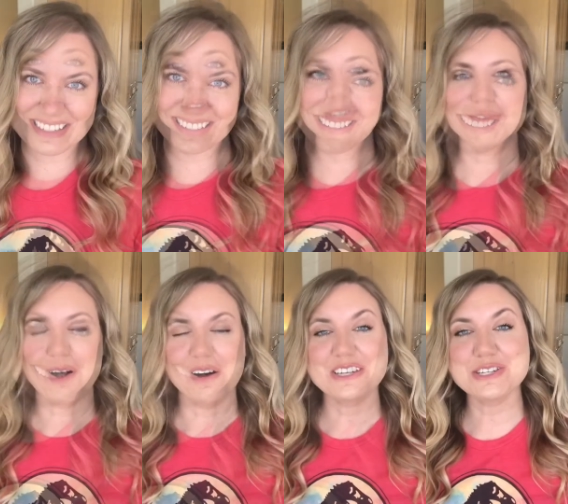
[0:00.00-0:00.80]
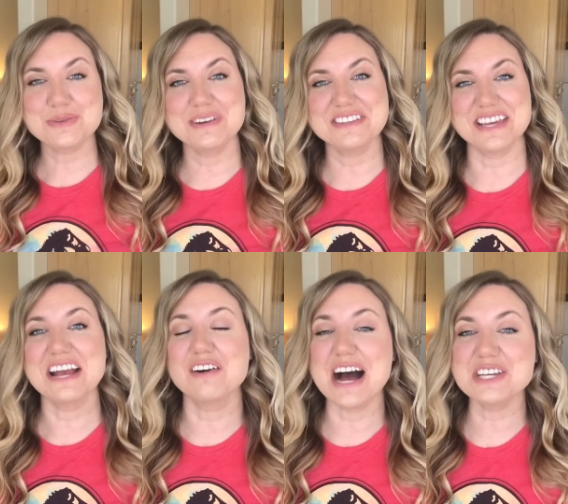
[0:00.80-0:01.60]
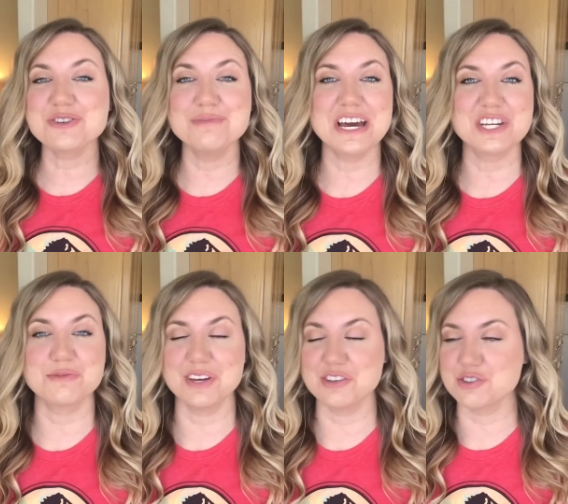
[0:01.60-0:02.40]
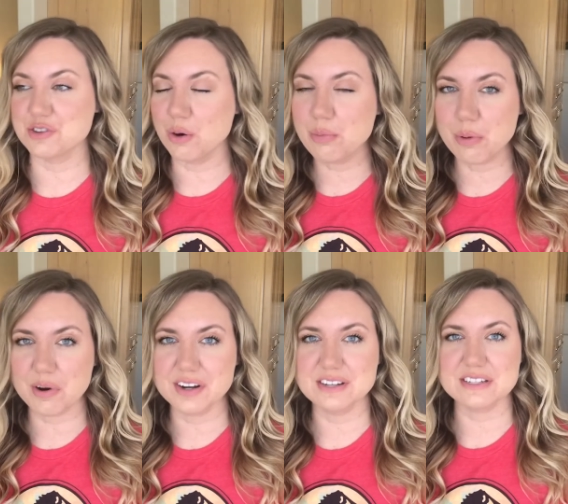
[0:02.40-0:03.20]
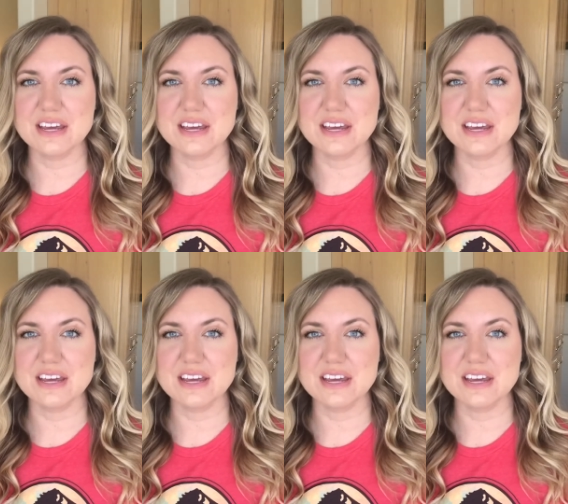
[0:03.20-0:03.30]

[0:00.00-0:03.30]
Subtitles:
First of all, I just want to say classroom management is so important.